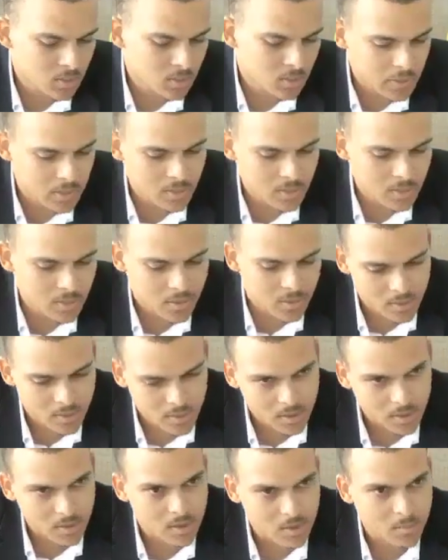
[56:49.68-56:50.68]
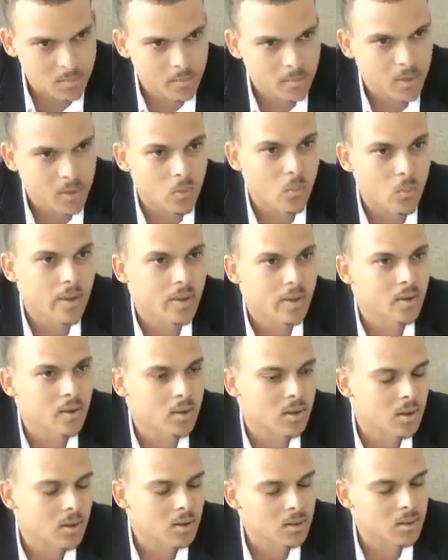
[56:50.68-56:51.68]
be aware
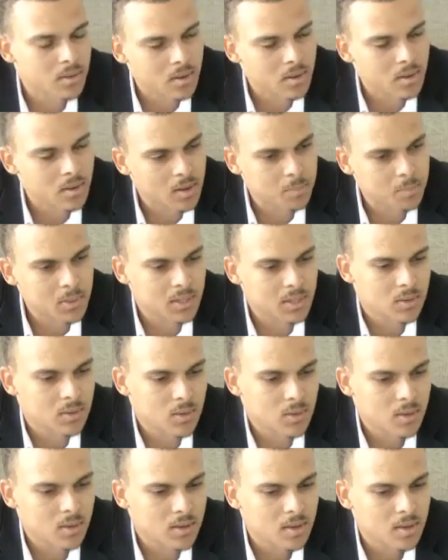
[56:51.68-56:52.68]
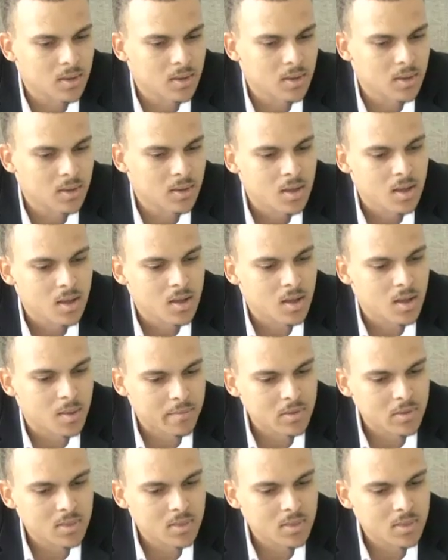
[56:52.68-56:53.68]
and updated on
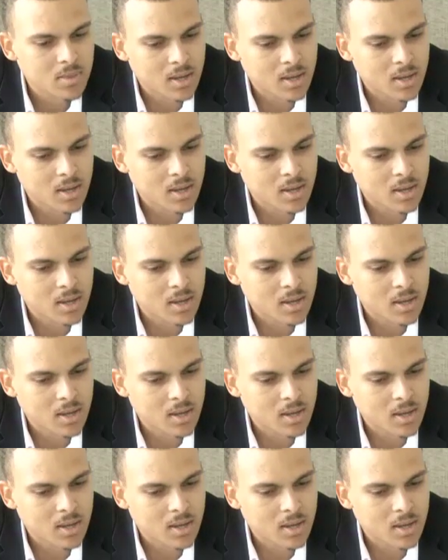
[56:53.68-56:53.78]
everything.